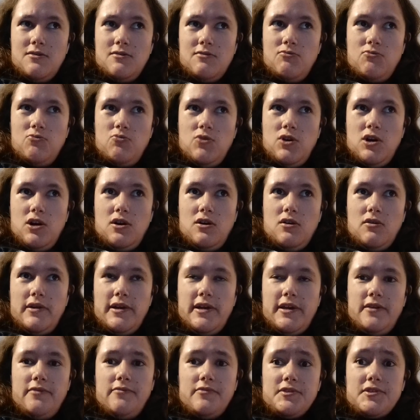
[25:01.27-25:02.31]
while
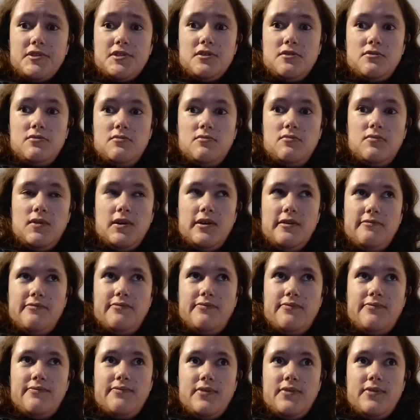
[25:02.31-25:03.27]
he was still with